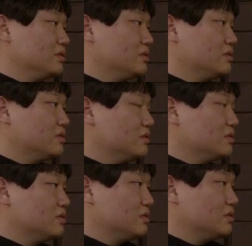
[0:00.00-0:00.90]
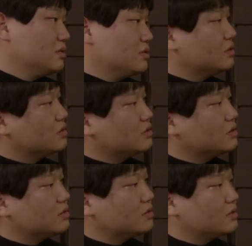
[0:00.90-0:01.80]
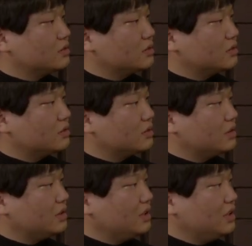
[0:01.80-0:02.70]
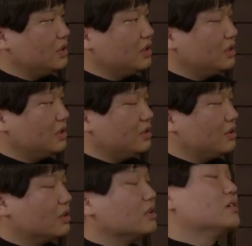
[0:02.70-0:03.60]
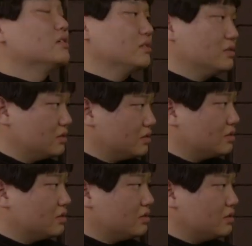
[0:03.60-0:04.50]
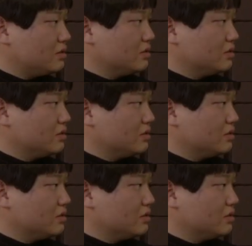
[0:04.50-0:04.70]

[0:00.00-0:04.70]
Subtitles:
This person isn't speaking.